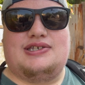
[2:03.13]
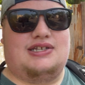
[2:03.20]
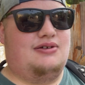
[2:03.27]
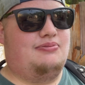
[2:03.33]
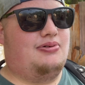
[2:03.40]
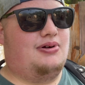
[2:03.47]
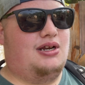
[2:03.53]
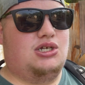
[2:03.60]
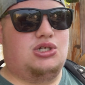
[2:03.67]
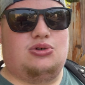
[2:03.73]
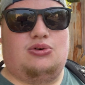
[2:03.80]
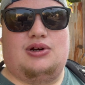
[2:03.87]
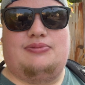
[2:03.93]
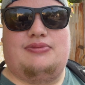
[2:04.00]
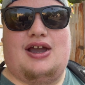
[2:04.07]
in a pretty
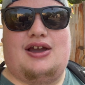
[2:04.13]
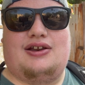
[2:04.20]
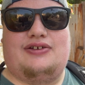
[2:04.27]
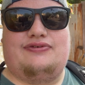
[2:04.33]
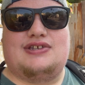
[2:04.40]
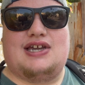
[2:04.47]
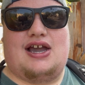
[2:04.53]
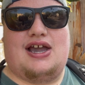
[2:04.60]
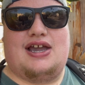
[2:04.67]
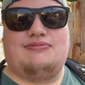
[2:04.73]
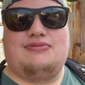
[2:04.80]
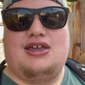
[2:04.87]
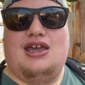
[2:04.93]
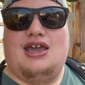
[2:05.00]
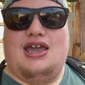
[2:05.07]
short amount of
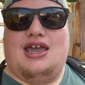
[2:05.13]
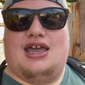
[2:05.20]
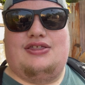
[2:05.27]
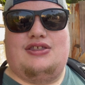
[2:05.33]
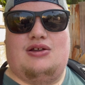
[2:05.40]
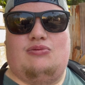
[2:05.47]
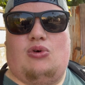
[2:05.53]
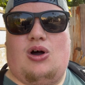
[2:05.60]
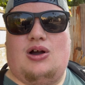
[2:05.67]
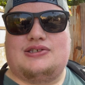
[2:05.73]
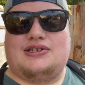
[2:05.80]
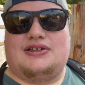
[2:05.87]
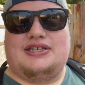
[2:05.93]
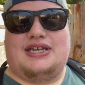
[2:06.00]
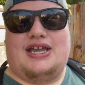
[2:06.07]
time, and then walked
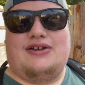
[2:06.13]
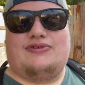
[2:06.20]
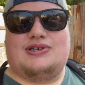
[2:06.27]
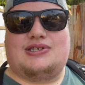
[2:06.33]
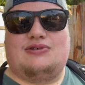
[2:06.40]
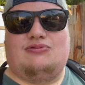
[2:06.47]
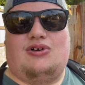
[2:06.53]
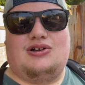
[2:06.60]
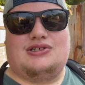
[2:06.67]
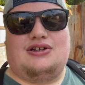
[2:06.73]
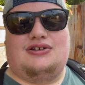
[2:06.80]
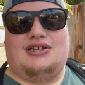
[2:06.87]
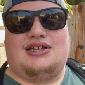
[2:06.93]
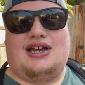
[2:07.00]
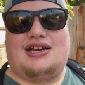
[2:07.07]
onto Everest and walked
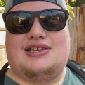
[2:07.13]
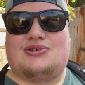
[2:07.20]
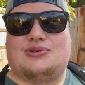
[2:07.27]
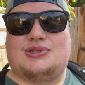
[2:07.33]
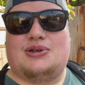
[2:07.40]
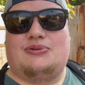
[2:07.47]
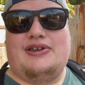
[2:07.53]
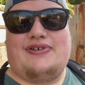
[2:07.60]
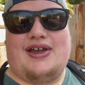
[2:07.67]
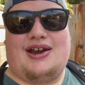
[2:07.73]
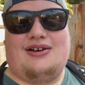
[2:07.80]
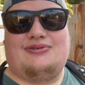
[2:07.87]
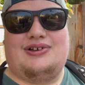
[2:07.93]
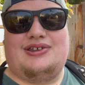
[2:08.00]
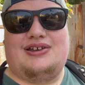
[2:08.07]
onto Dinosaur. So we've had
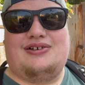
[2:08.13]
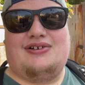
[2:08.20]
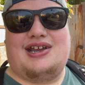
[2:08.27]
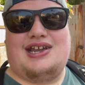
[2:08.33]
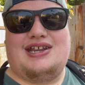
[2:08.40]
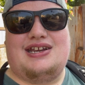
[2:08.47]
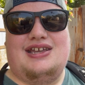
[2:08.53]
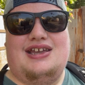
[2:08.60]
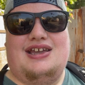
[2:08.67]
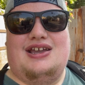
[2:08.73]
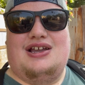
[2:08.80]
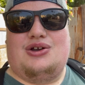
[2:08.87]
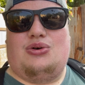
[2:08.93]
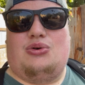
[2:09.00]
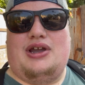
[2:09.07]
a really great,
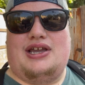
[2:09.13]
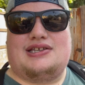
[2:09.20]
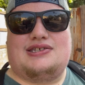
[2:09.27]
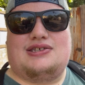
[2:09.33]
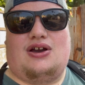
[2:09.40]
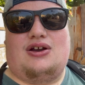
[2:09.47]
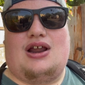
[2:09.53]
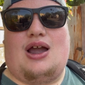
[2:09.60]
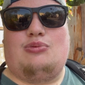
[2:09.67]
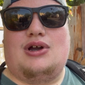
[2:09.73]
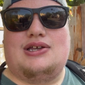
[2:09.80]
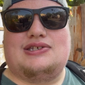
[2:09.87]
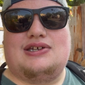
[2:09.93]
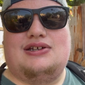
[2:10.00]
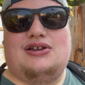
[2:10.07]
quick start. I
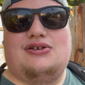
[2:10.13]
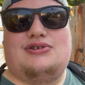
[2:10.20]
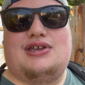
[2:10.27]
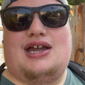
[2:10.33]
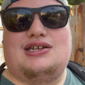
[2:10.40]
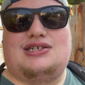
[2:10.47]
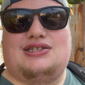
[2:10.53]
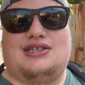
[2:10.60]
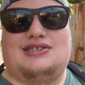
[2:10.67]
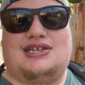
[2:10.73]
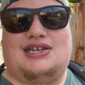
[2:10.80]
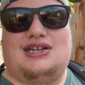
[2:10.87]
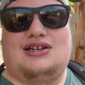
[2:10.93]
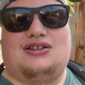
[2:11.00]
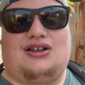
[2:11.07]
was gonna go catch the
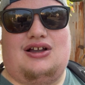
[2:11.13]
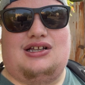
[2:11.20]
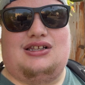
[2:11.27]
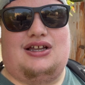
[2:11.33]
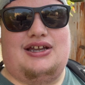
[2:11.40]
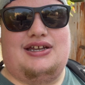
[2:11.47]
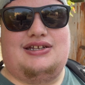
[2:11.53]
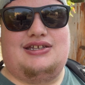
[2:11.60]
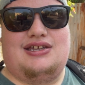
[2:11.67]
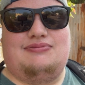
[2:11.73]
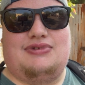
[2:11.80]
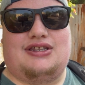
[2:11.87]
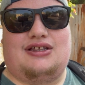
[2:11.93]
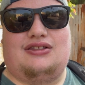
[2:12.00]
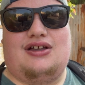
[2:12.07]
10 o'clock Lion King,
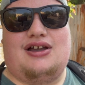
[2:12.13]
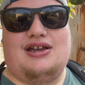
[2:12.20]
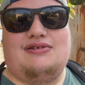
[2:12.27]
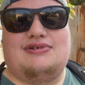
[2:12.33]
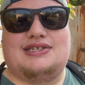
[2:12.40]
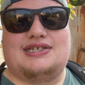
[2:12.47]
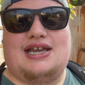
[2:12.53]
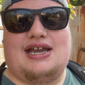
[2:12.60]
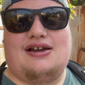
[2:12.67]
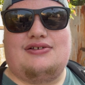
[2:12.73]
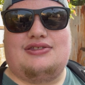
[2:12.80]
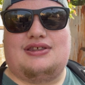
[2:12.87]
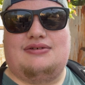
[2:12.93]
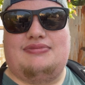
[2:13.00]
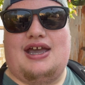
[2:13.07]
but the line was
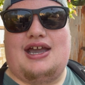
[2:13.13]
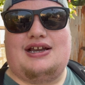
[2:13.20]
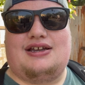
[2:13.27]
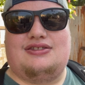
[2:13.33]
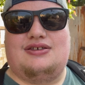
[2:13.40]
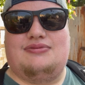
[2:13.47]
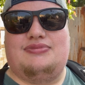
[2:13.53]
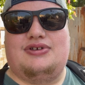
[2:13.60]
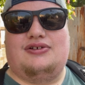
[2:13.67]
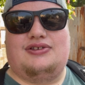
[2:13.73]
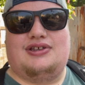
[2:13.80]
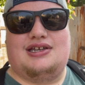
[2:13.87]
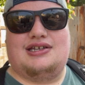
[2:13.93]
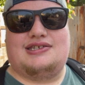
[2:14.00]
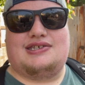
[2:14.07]
out the back of the
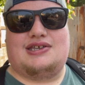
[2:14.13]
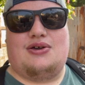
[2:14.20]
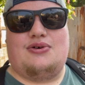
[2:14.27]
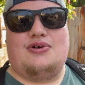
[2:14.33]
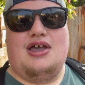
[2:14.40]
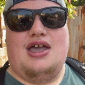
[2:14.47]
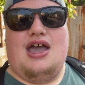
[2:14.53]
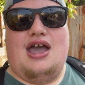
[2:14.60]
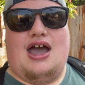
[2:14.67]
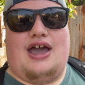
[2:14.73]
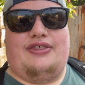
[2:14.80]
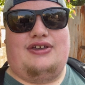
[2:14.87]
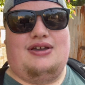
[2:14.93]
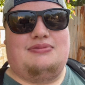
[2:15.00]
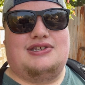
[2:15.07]
building. So I
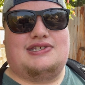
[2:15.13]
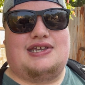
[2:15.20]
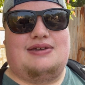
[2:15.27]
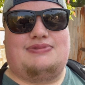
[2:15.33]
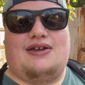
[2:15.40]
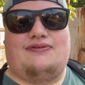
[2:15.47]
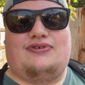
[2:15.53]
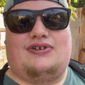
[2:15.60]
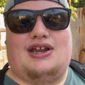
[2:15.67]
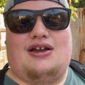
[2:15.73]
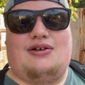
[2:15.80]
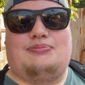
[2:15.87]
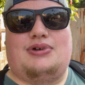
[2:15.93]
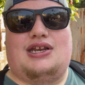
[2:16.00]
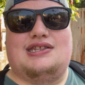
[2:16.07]
think I'm gonna skip that for
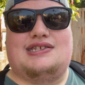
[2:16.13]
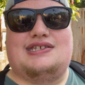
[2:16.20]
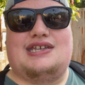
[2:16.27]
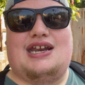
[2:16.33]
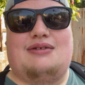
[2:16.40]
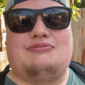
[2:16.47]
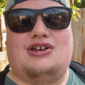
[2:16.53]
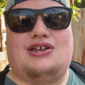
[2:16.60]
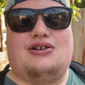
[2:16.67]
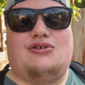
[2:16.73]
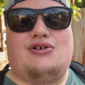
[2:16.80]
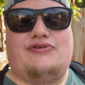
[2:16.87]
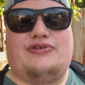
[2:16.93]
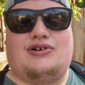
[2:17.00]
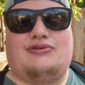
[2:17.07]
now, but instead I'm gonna
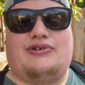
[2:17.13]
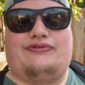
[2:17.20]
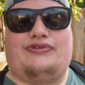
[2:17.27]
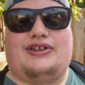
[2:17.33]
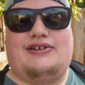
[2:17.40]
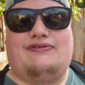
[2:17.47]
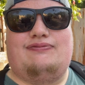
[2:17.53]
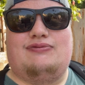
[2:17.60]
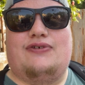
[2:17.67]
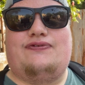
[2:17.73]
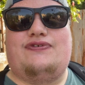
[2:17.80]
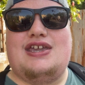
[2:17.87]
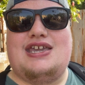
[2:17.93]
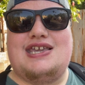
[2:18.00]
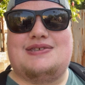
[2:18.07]
go over to
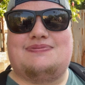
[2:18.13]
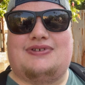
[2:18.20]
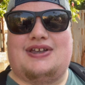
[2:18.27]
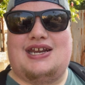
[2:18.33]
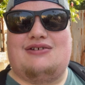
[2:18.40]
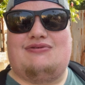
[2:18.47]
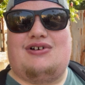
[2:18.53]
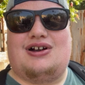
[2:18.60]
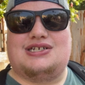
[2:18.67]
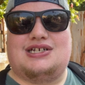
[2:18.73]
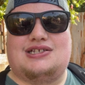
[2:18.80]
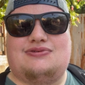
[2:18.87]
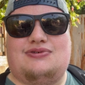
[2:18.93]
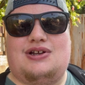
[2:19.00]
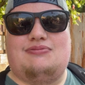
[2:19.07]
Rafiki's Planet Watch.
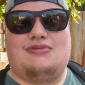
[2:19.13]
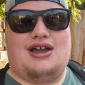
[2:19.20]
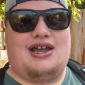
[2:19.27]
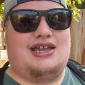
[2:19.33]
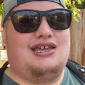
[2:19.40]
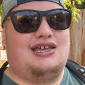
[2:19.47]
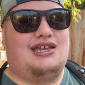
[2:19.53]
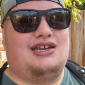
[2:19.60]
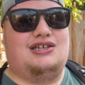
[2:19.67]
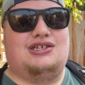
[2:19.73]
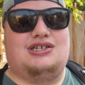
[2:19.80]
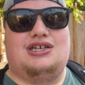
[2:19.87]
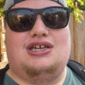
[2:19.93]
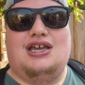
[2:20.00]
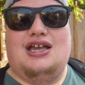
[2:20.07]
That's one of my
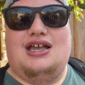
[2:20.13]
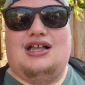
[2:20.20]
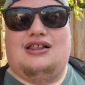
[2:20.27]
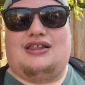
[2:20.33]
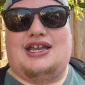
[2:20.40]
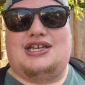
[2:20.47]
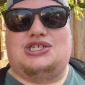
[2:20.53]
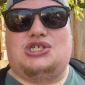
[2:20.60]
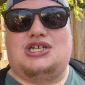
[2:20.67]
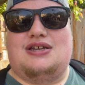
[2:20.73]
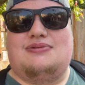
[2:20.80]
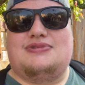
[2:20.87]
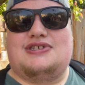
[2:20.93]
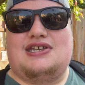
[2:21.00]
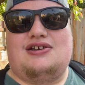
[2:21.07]
hidden
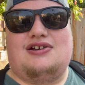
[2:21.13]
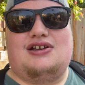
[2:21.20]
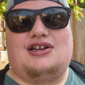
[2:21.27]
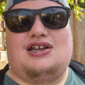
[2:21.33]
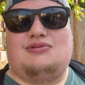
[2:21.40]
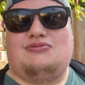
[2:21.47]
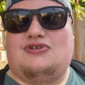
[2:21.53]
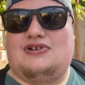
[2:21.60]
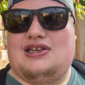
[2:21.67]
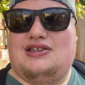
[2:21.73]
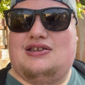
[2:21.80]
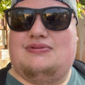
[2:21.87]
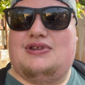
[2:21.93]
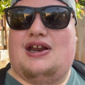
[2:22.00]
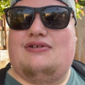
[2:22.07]
gems here at Animal
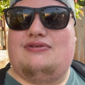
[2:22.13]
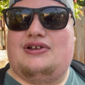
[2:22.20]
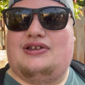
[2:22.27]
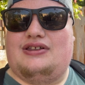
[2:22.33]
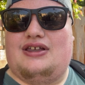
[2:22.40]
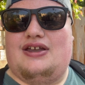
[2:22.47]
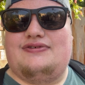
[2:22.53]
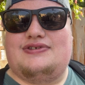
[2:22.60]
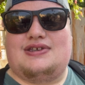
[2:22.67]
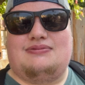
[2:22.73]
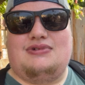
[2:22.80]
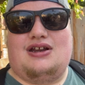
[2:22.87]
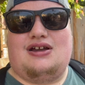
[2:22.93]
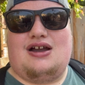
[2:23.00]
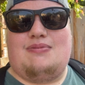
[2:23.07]
Kingdom that I really love. So I'm
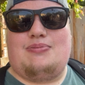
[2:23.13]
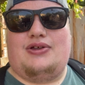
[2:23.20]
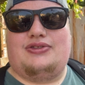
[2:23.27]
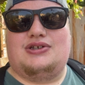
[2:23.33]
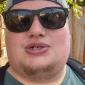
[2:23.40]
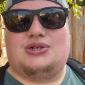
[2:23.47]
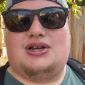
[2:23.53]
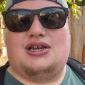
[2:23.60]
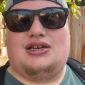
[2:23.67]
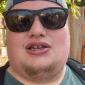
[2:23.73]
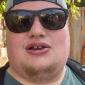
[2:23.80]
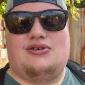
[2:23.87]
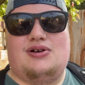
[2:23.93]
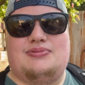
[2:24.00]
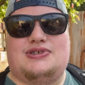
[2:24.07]
gonna hop on the train,
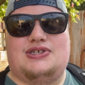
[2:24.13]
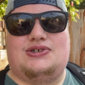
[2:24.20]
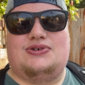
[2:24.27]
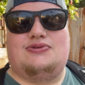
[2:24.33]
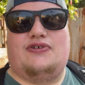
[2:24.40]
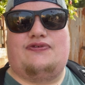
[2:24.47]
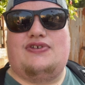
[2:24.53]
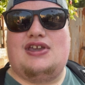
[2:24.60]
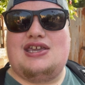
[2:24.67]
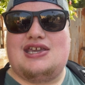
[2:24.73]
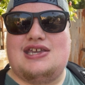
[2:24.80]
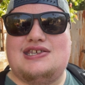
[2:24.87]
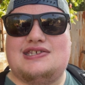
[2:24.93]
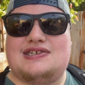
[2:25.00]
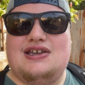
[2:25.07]
go up to
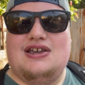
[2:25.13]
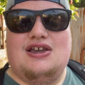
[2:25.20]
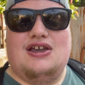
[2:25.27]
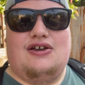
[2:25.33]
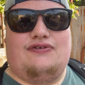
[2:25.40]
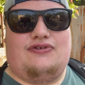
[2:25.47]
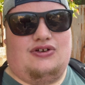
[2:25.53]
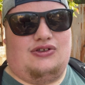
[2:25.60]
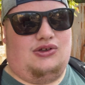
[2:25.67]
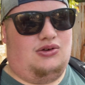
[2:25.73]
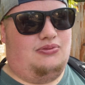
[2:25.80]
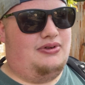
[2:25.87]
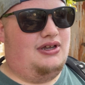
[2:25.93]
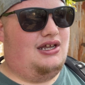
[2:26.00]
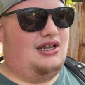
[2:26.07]
Rafiki's for a little
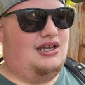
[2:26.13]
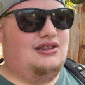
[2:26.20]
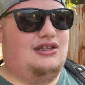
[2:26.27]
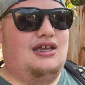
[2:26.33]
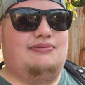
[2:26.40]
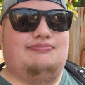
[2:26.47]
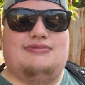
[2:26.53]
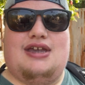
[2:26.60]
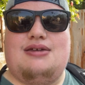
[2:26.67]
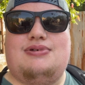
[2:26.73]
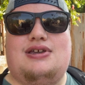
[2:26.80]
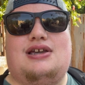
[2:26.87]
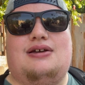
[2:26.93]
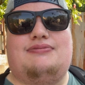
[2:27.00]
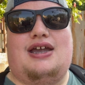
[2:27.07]
bit, and then
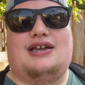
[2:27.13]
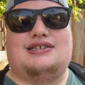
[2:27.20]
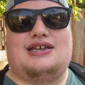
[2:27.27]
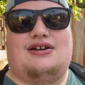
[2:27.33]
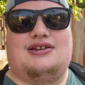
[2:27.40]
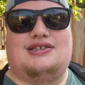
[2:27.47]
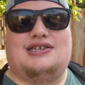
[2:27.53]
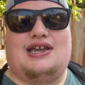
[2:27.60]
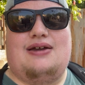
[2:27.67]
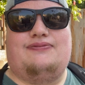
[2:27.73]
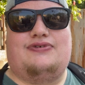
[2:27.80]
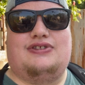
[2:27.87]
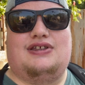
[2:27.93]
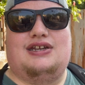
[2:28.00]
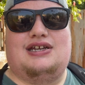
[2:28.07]
maybe come back down in time
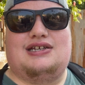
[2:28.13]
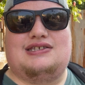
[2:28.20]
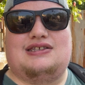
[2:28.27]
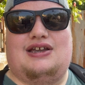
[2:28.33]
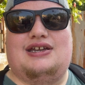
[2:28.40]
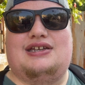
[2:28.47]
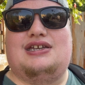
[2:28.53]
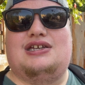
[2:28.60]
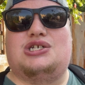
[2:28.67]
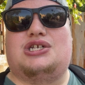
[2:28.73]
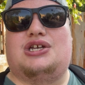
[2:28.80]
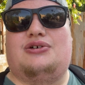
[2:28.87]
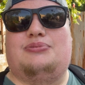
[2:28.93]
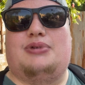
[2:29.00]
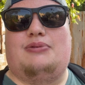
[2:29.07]
for the next Lion King
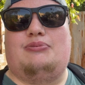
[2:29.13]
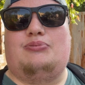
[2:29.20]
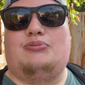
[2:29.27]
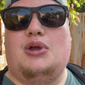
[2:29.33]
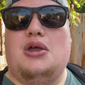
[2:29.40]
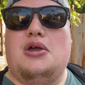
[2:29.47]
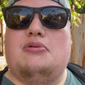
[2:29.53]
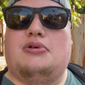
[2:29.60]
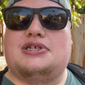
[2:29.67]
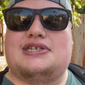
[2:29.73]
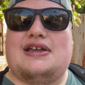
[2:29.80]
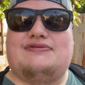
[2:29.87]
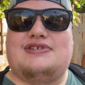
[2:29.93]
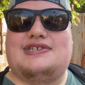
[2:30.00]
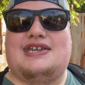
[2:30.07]
show, but we'll just
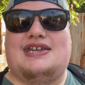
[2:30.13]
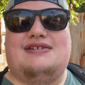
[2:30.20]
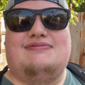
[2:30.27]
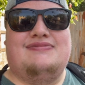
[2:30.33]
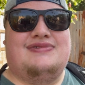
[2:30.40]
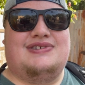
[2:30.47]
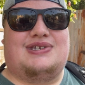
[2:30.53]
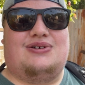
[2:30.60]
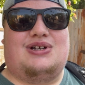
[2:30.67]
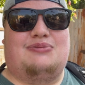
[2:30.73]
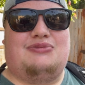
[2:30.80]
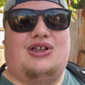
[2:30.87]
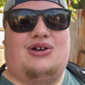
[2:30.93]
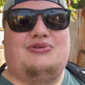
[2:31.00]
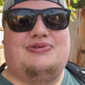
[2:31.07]
have to see. So
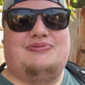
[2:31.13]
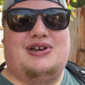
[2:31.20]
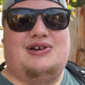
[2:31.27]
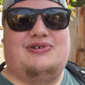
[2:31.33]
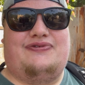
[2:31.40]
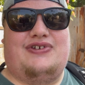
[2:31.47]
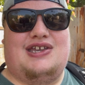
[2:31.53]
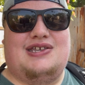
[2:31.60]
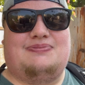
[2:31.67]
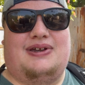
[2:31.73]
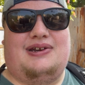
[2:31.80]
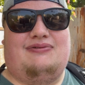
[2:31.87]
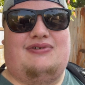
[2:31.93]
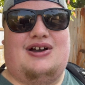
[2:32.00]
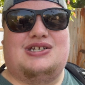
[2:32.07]
come along with me to Rafiki's
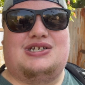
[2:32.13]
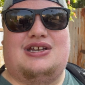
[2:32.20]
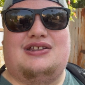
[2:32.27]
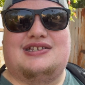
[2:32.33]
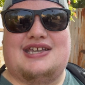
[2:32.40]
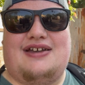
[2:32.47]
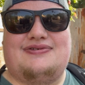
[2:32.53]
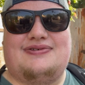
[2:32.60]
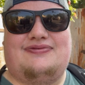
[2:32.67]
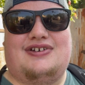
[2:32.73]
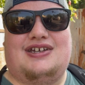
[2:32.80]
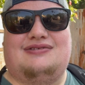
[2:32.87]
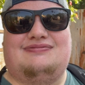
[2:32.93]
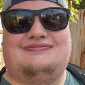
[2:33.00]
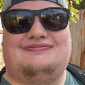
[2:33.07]
Planet Watch and let's have some fun.